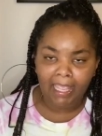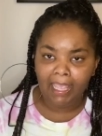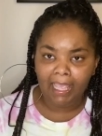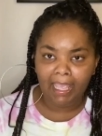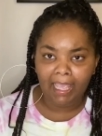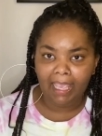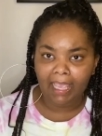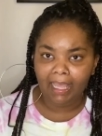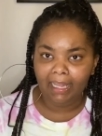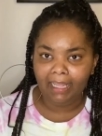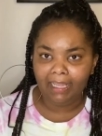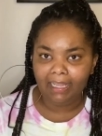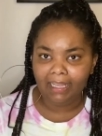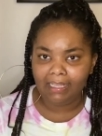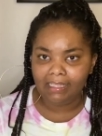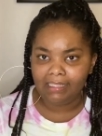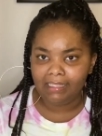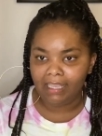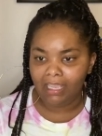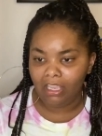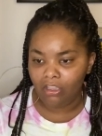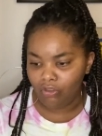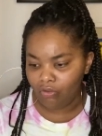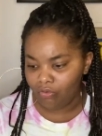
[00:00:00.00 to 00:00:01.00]
And like I
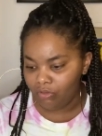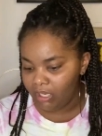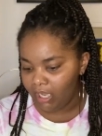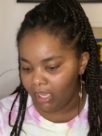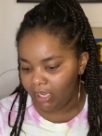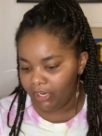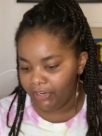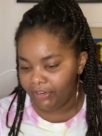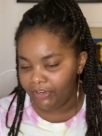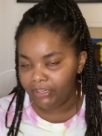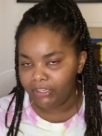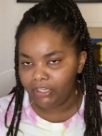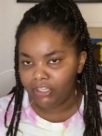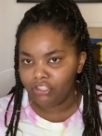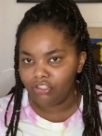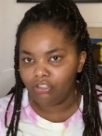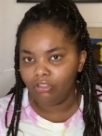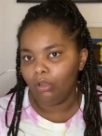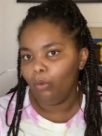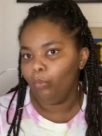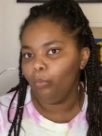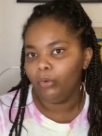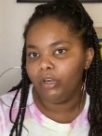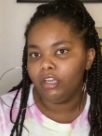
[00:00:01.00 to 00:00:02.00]
said, you take care of these, you
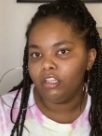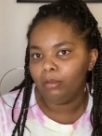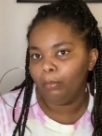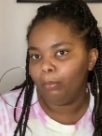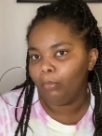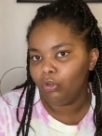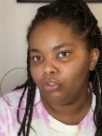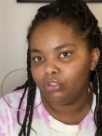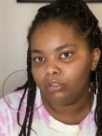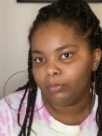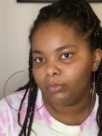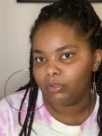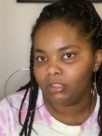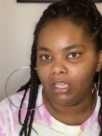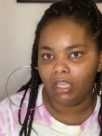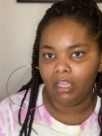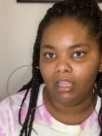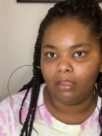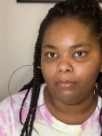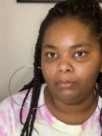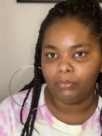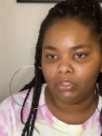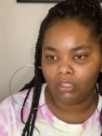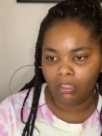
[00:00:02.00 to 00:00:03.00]
can wear them multiple
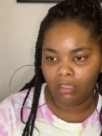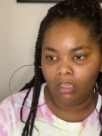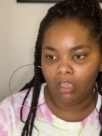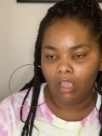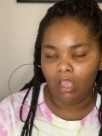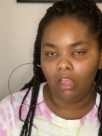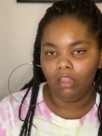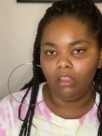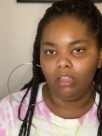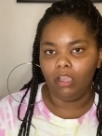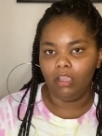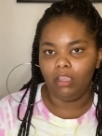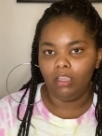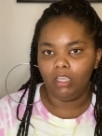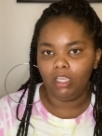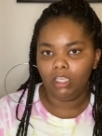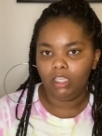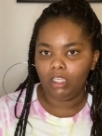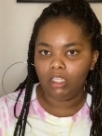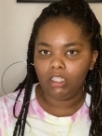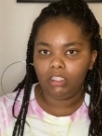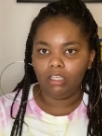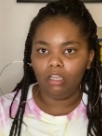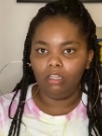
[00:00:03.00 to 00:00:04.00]
times. Like,
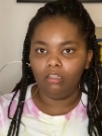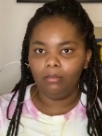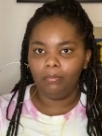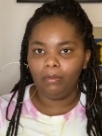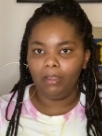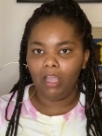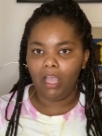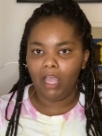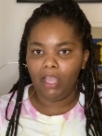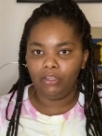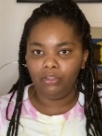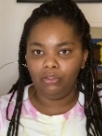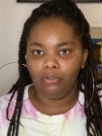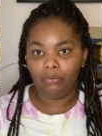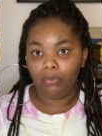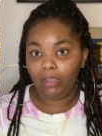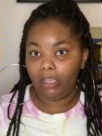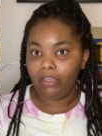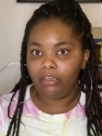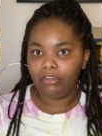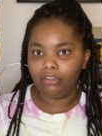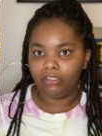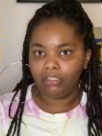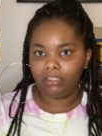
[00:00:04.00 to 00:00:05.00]
it's all about how you
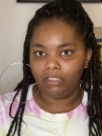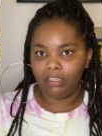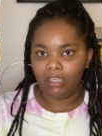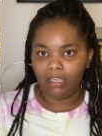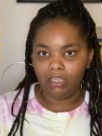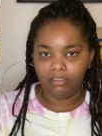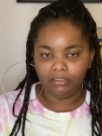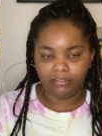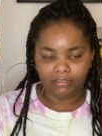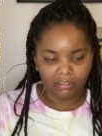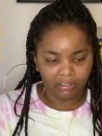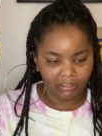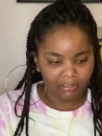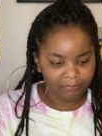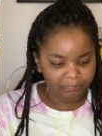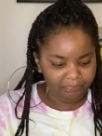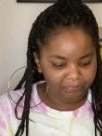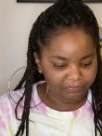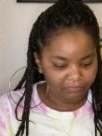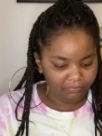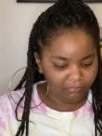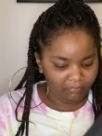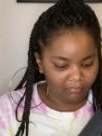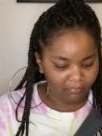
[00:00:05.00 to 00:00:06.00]
handle it, honestly.
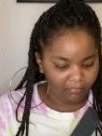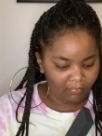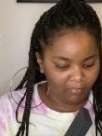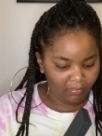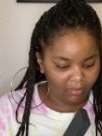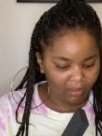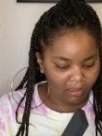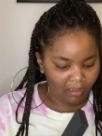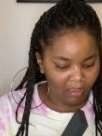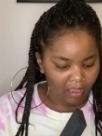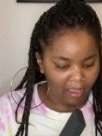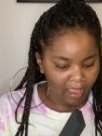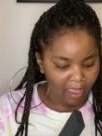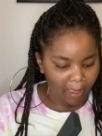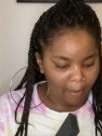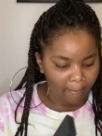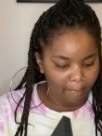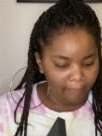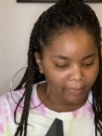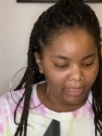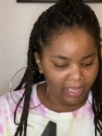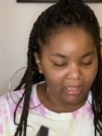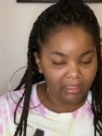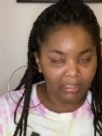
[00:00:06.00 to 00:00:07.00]

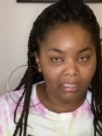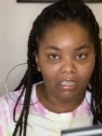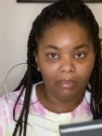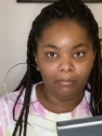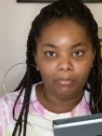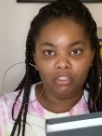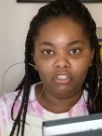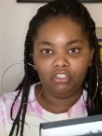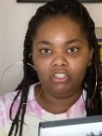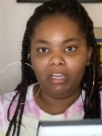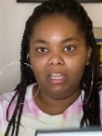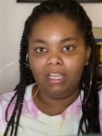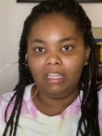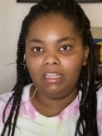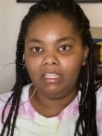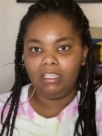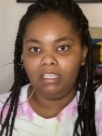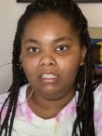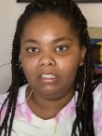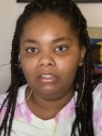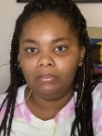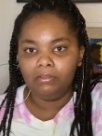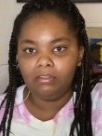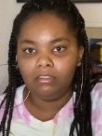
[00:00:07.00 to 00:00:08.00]
But I think I'm gonna try
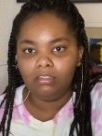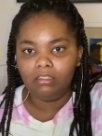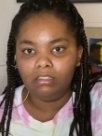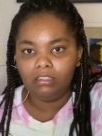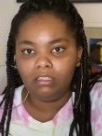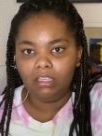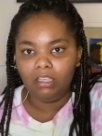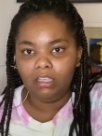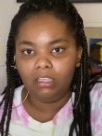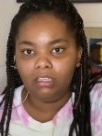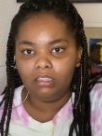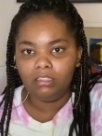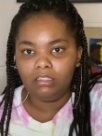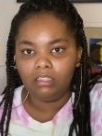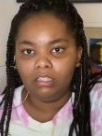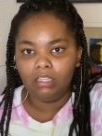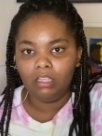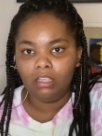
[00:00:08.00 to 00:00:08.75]
these ones next.